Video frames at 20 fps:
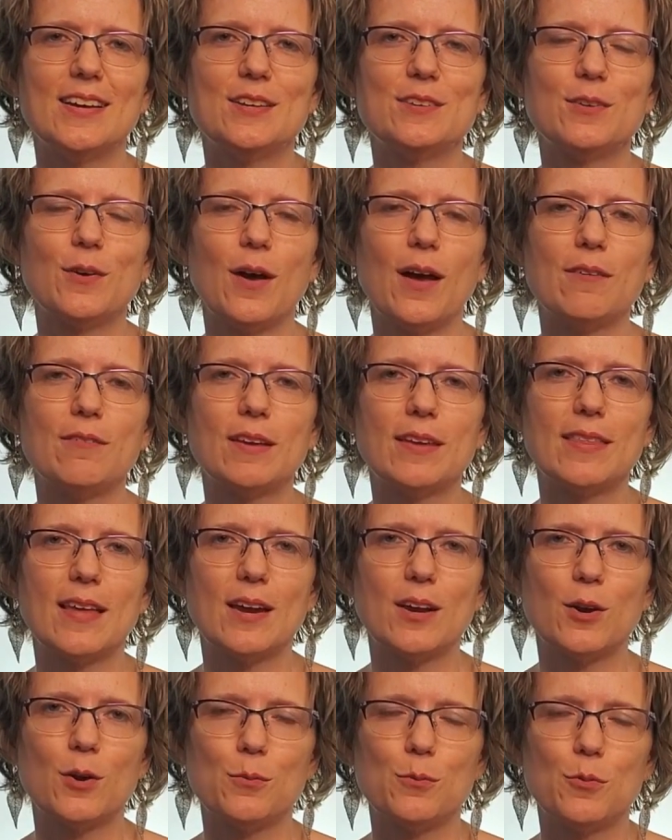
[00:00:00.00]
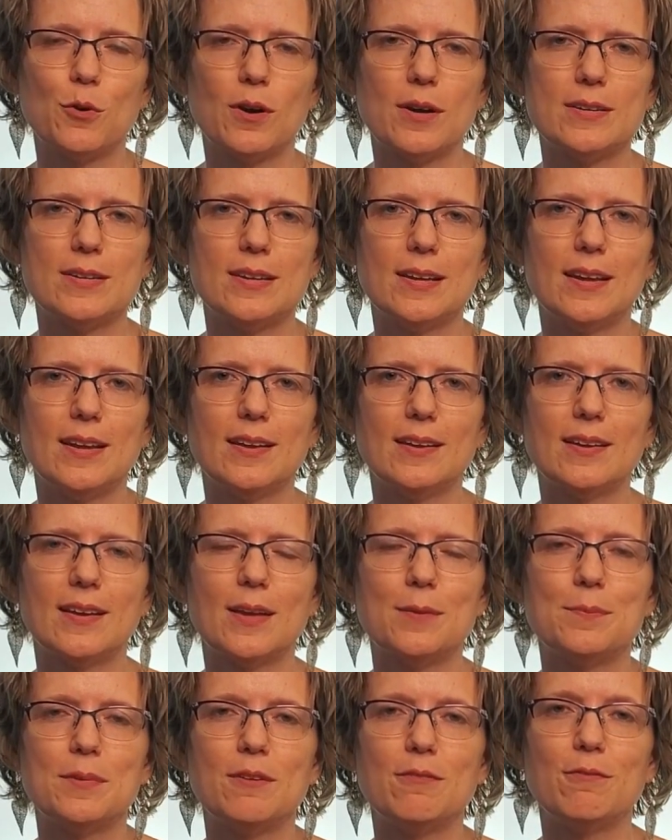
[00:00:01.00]
so having that home warranty
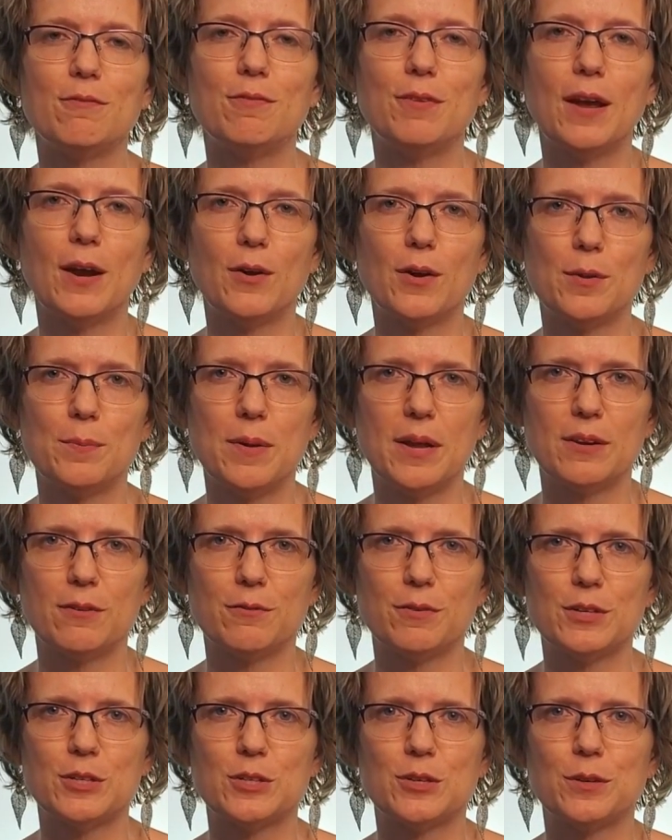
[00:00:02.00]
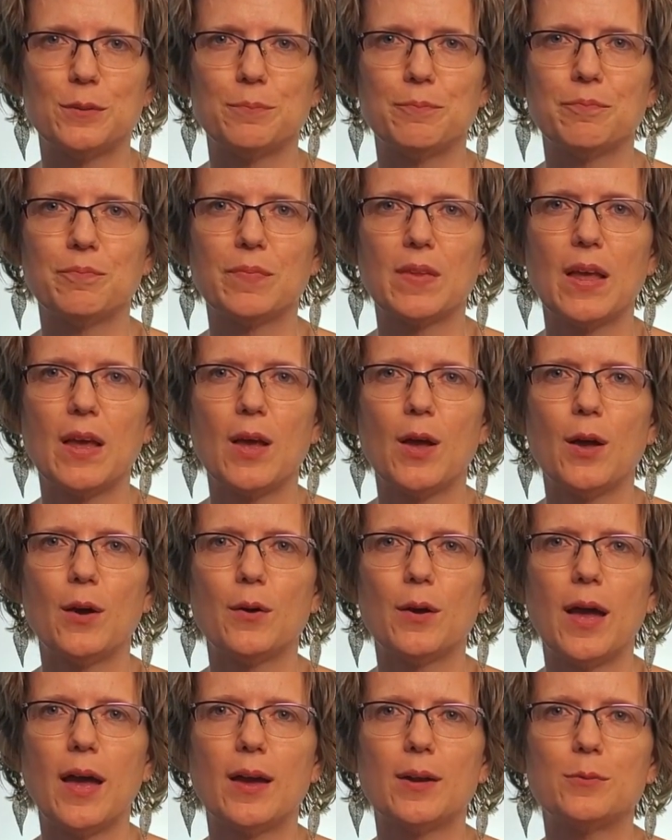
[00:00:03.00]
can be very beneficial.
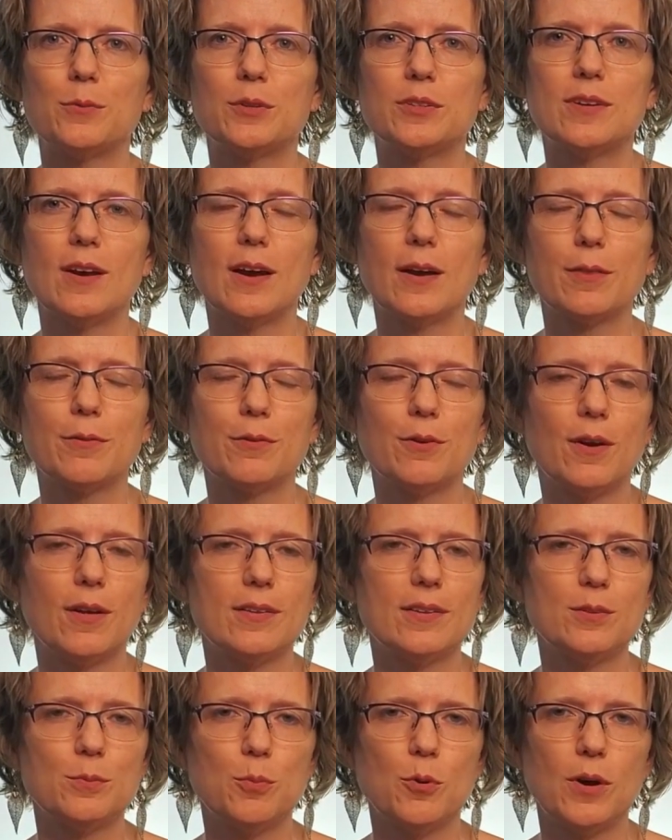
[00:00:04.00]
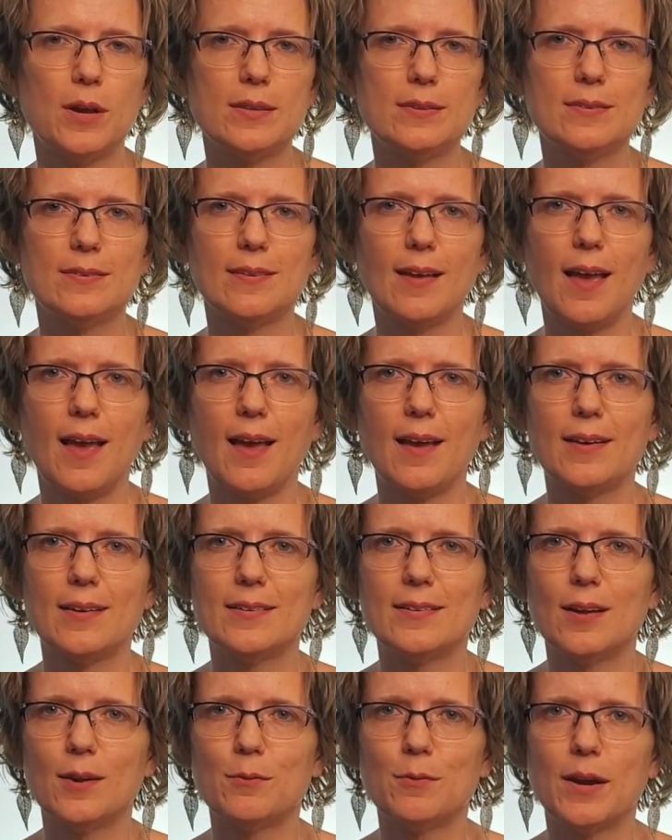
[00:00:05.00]
And we'll talk through all these points,
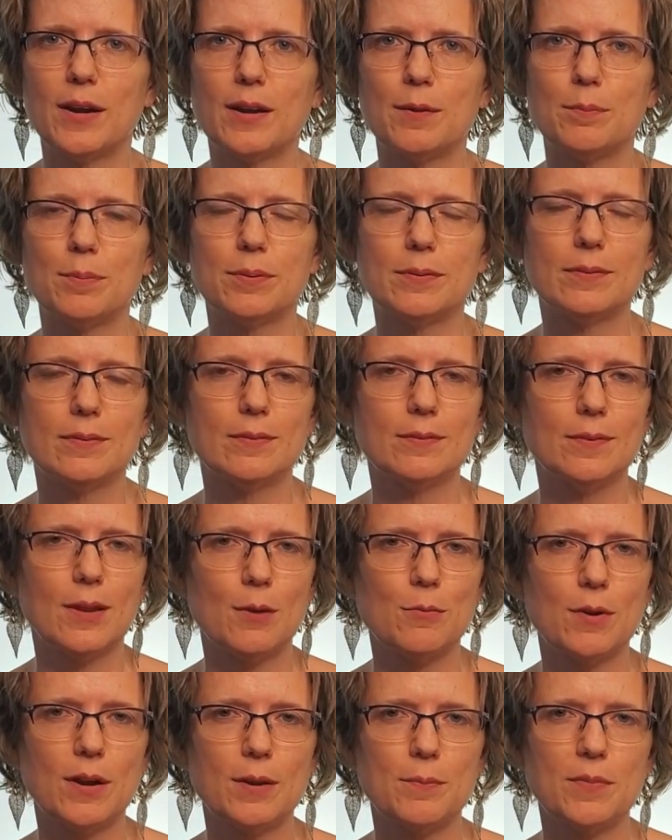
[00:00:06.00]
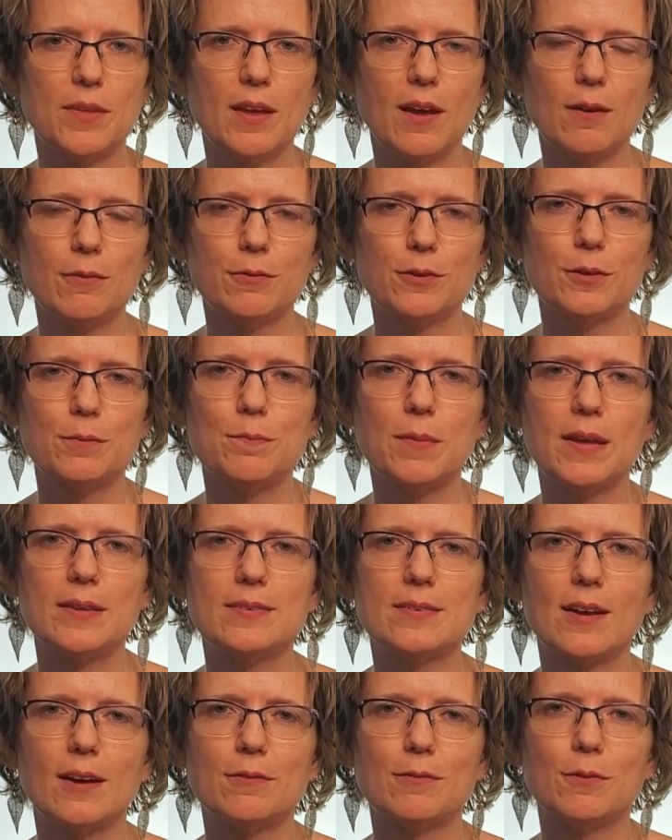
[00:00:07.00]
and I'll write up the offer
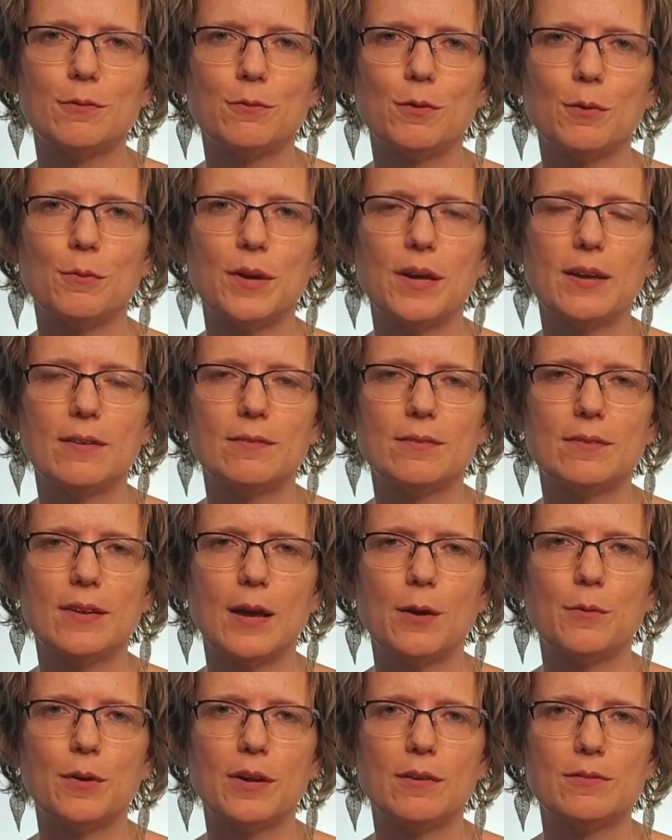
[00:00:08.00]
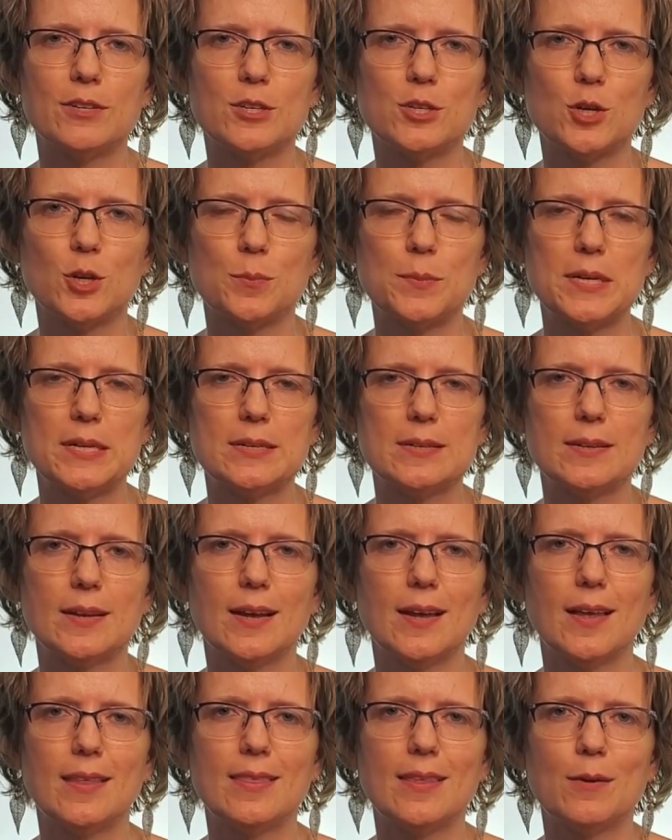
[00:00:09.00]
based off of how we have determined
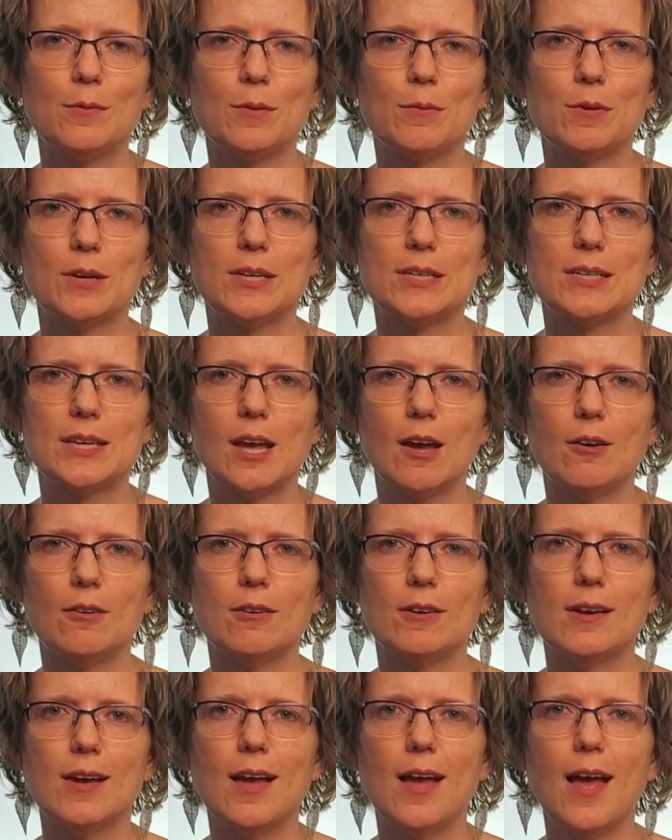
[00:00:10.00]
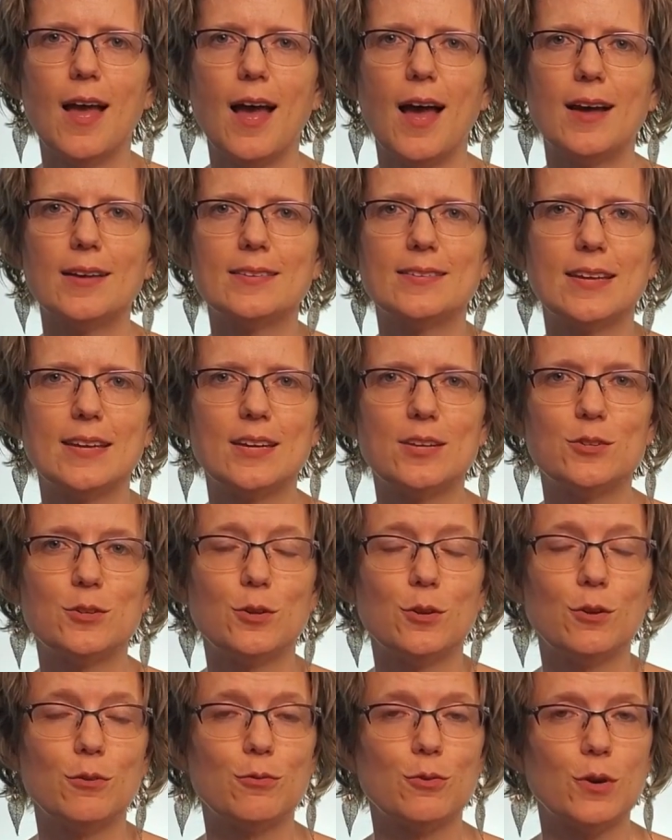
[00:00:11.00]
that we want it to go. I'll send it
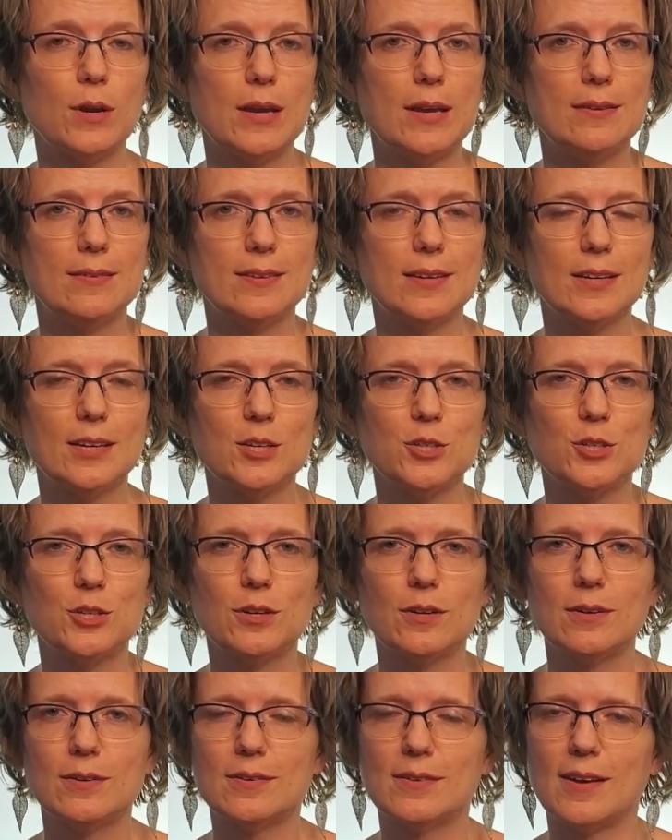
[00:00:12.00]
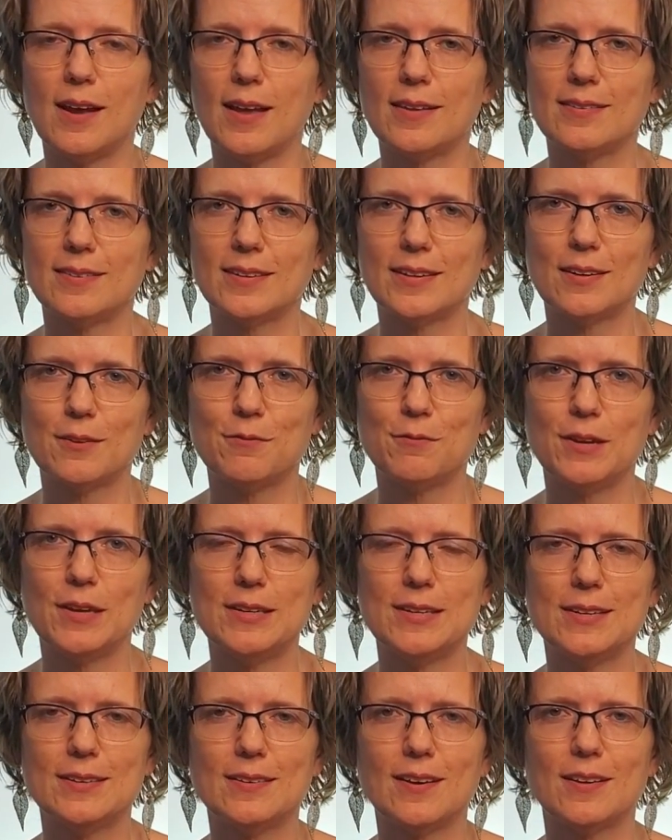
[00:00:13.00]
to you for e-signature, nice and
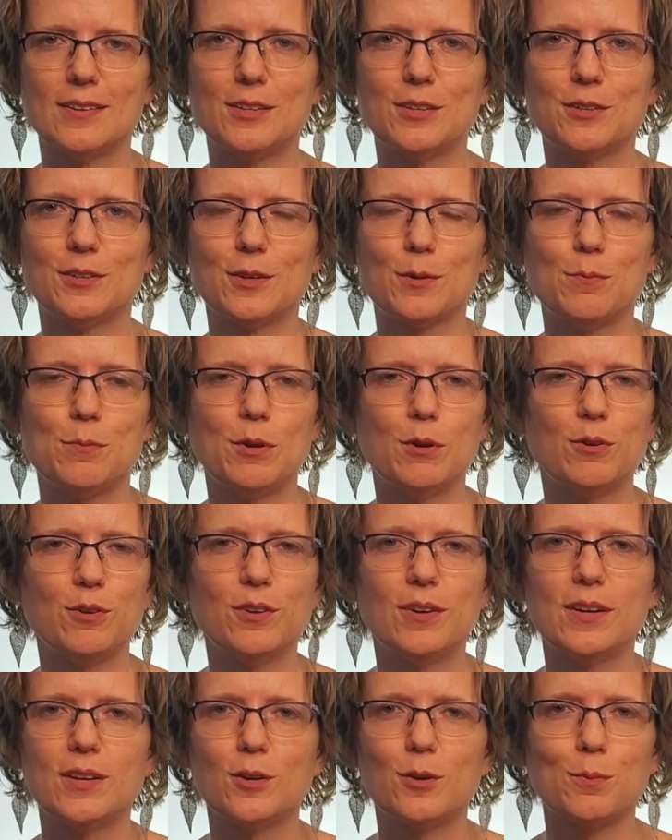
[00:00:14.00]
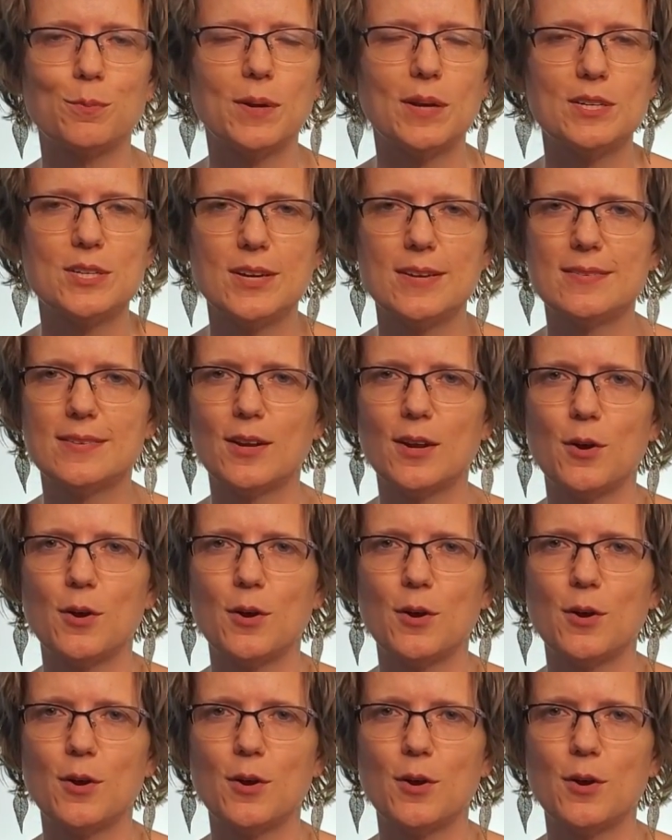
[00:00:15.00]
convenient on your computer in your PJs at